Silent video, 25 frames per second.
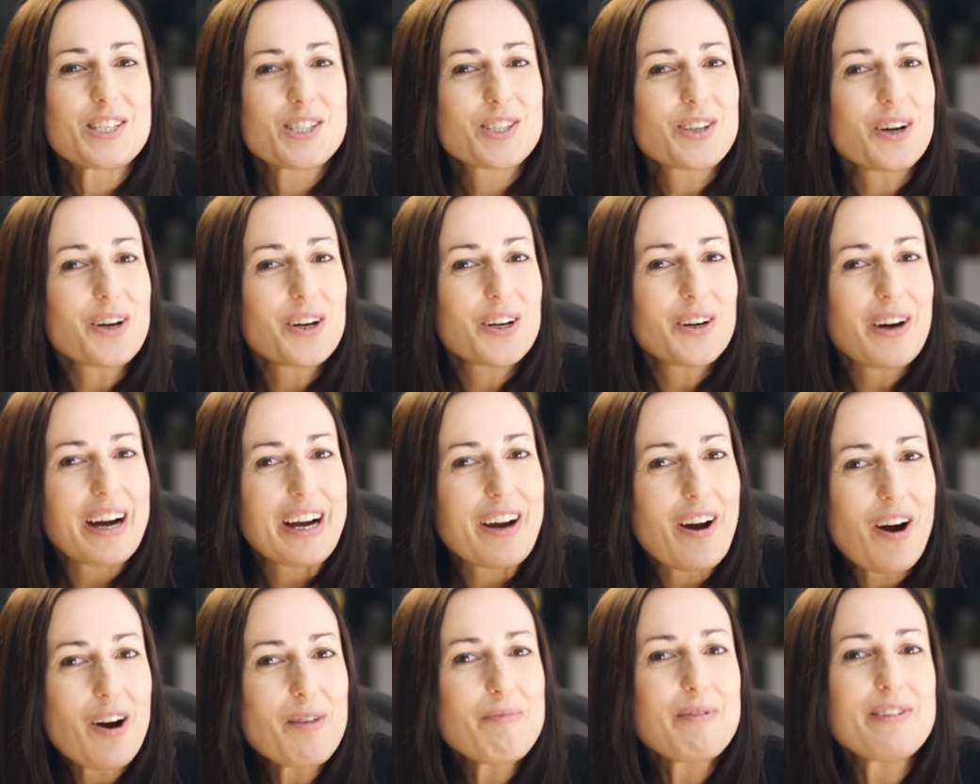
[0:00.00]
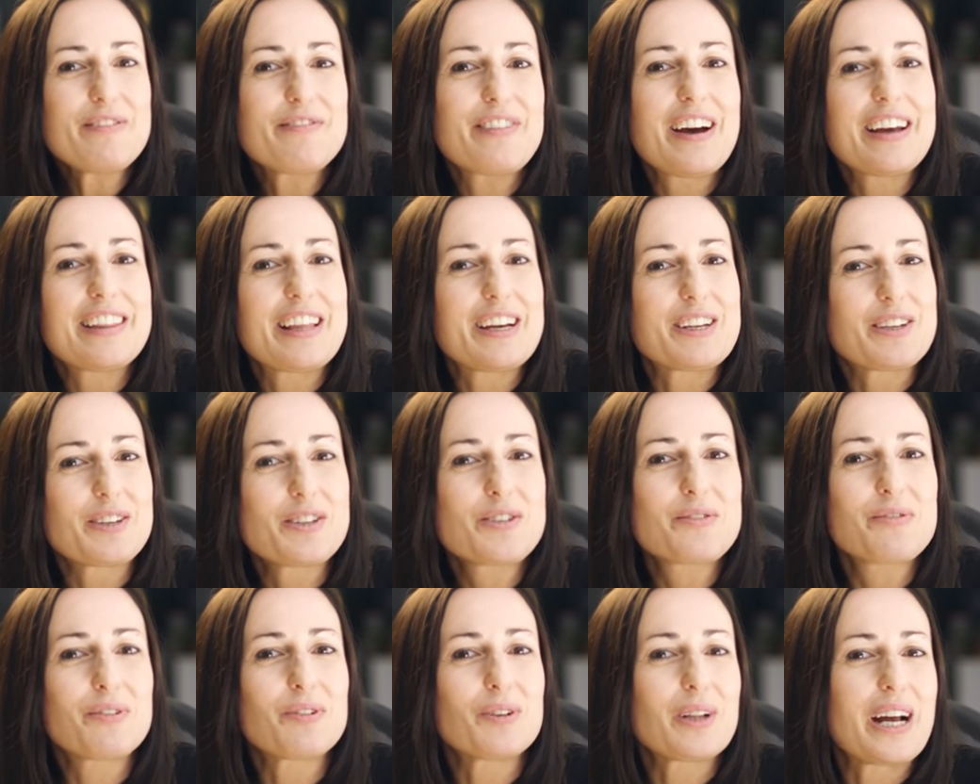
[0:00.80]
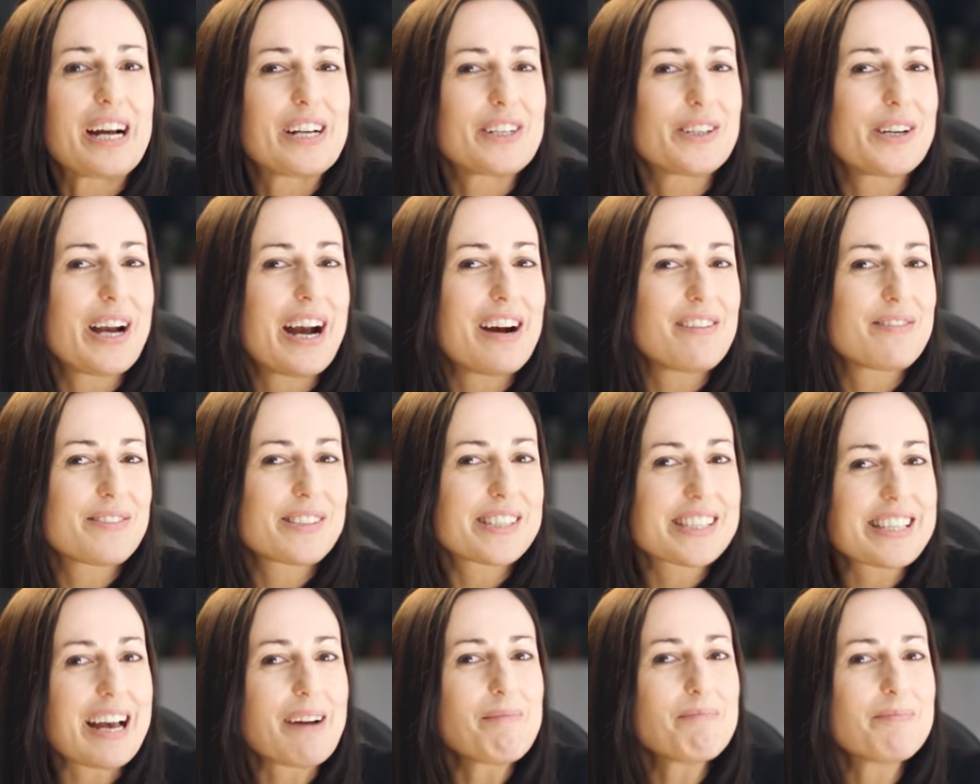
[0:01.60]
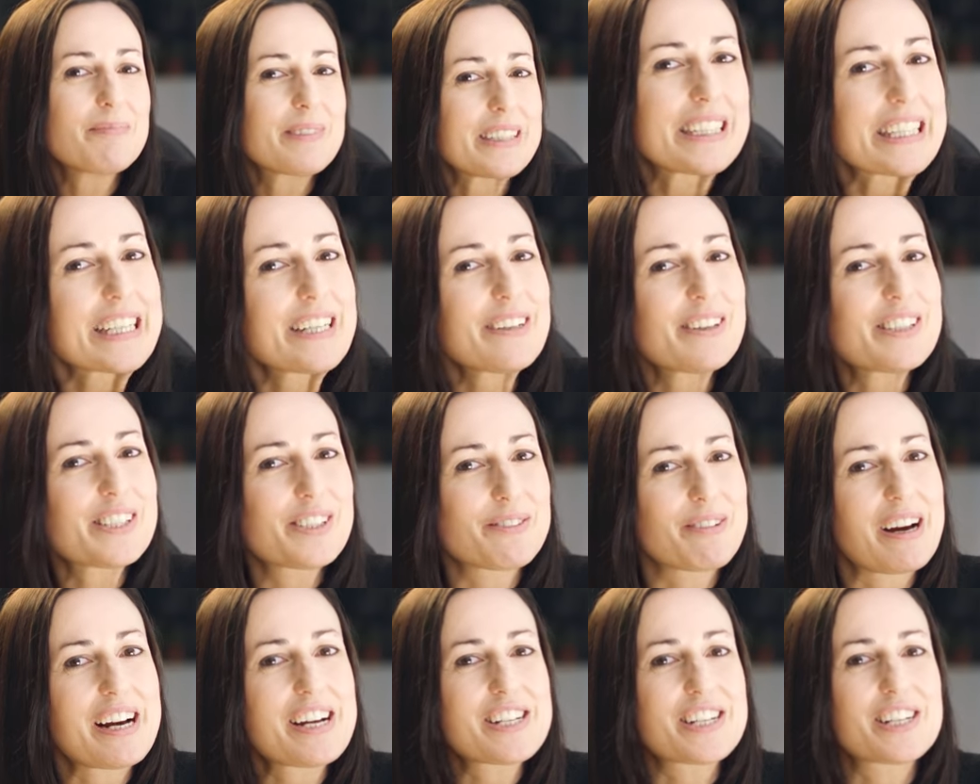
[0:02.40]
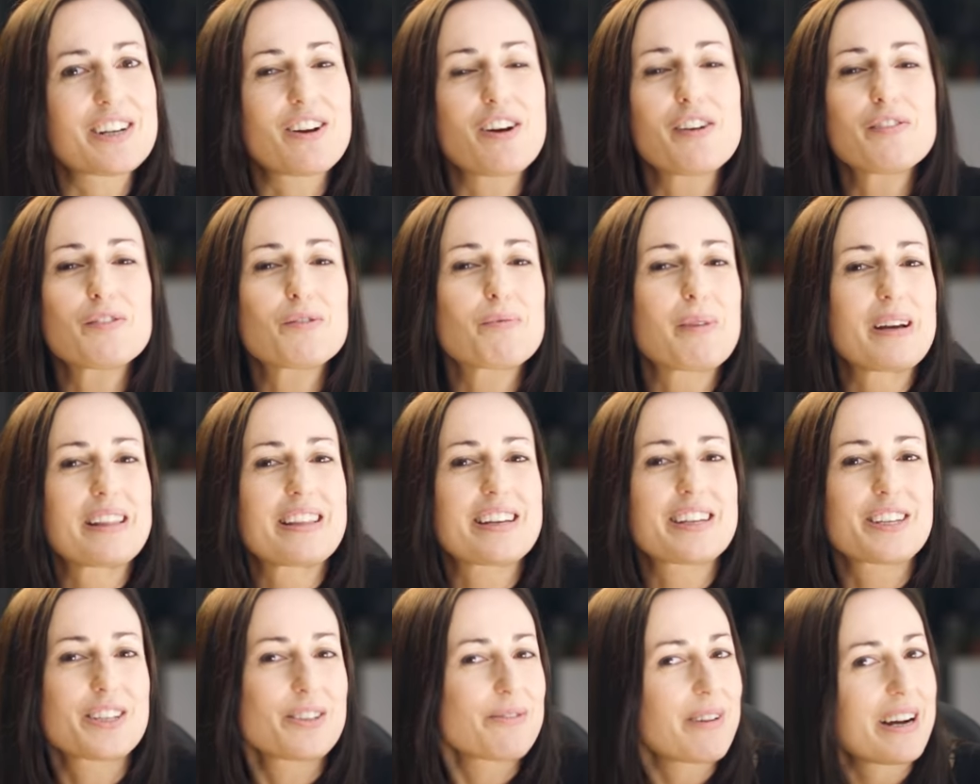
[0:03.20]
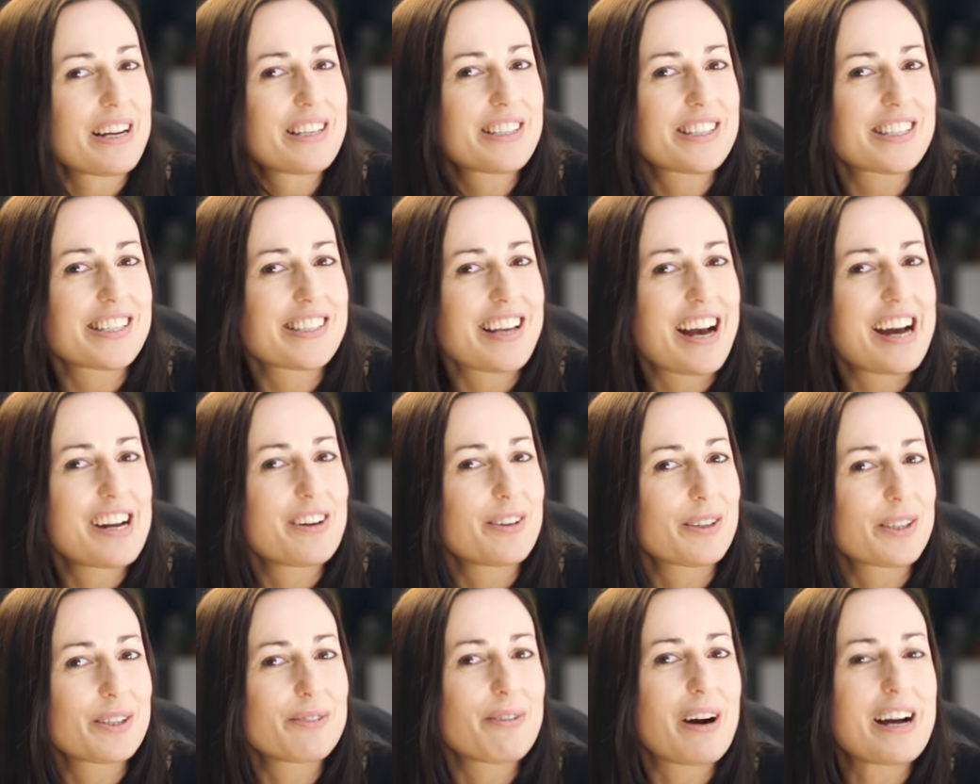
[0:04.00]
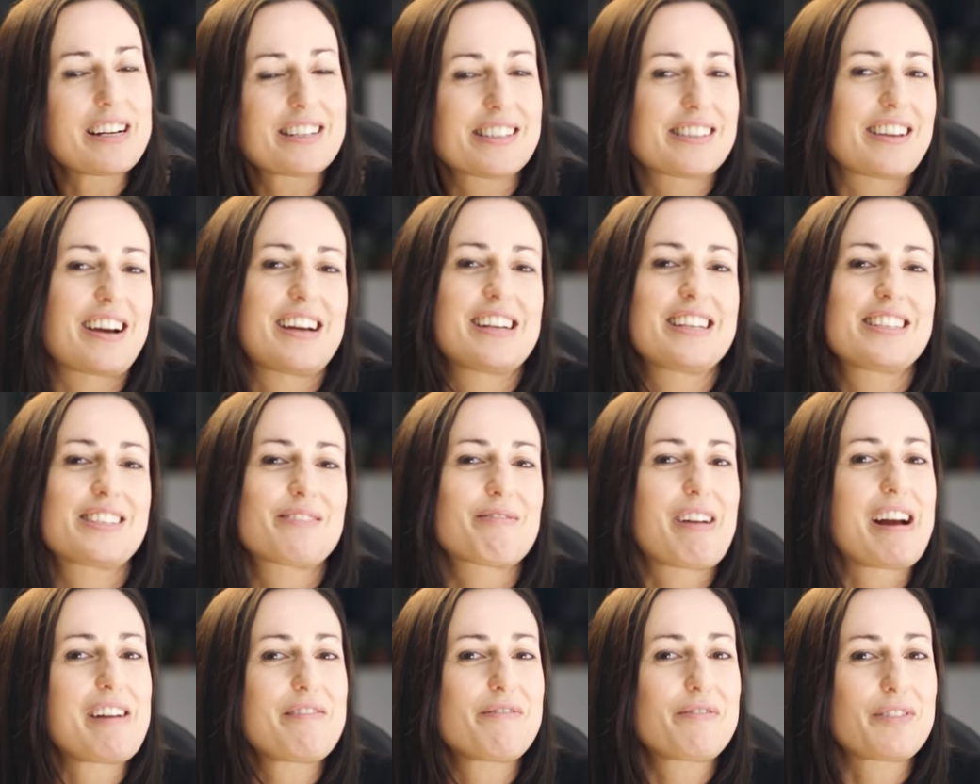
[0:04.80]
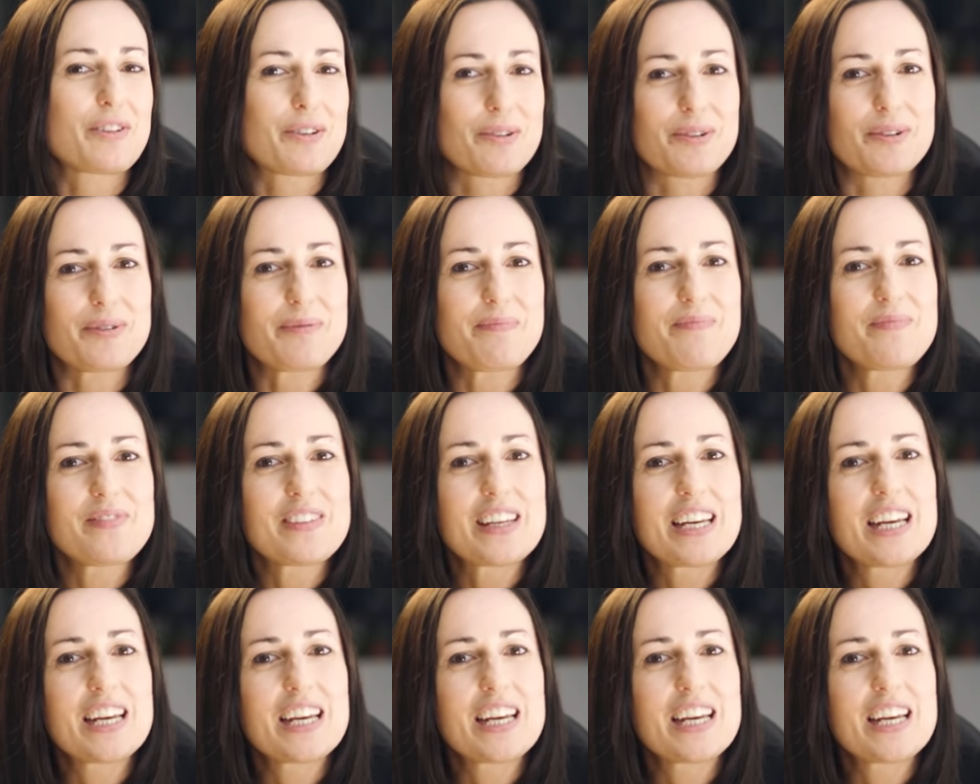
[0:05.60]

So I hope you found that useful and you have some clearer direction over whether UX design or UI design is right for you.